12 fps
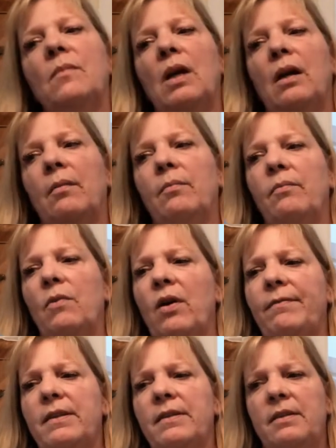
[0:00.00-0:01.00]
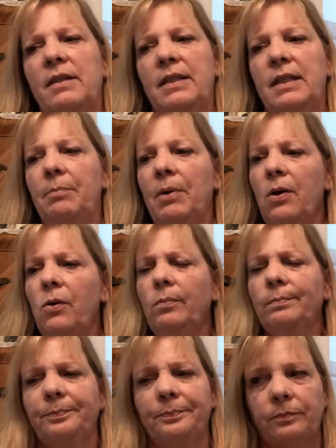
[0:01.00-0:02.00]
um, Office Depot,
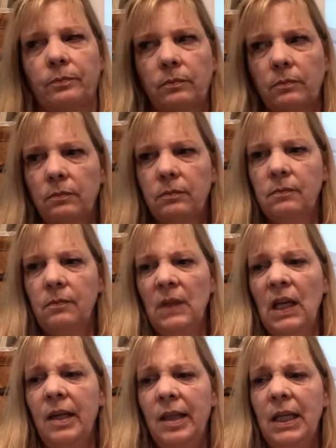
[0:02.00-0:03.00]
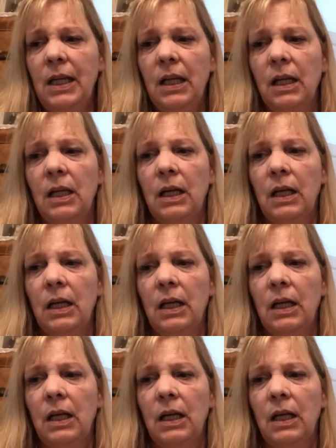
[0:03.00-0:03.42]
I think.